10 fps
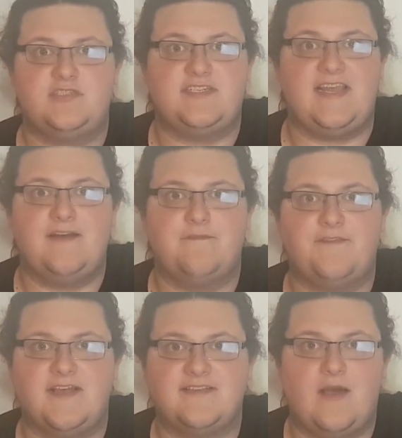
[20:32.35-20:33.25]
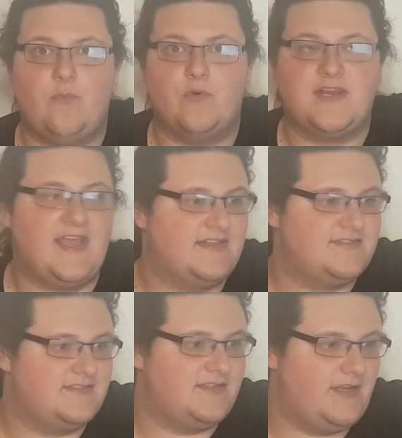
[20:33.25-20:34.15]
Dean figures out what he
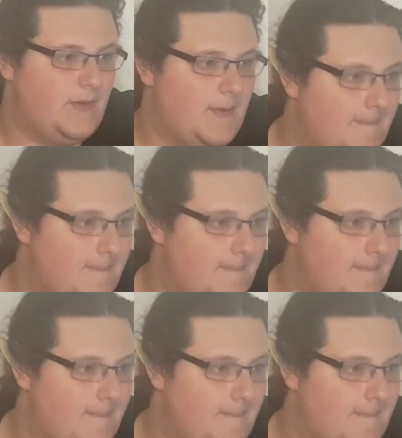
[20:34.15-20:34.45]
has to do.